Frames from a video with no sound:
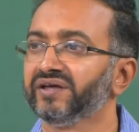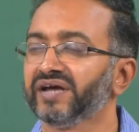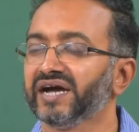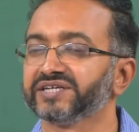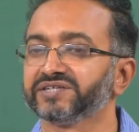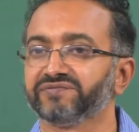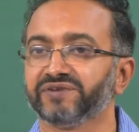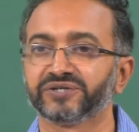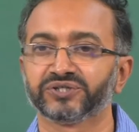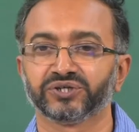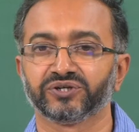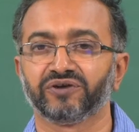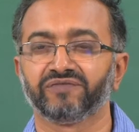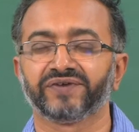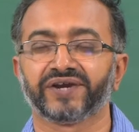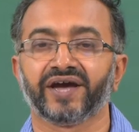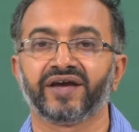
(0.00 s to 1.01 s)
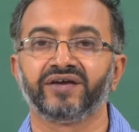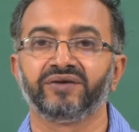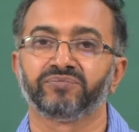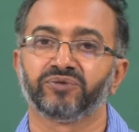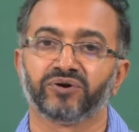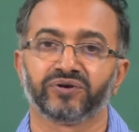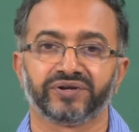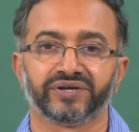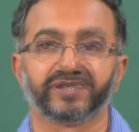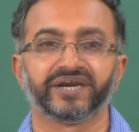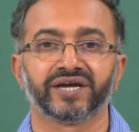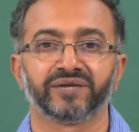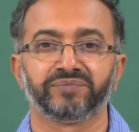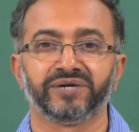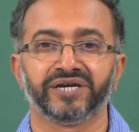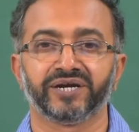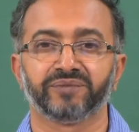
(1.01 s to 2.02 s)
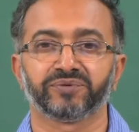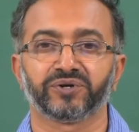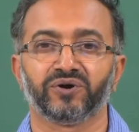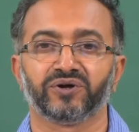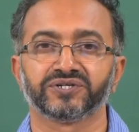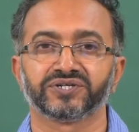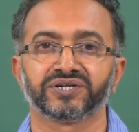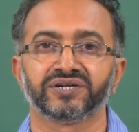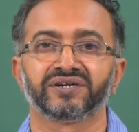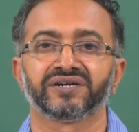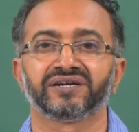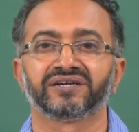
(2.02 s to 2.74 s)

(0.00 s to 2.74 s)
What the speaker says: as a function of time, or they can be kept constant,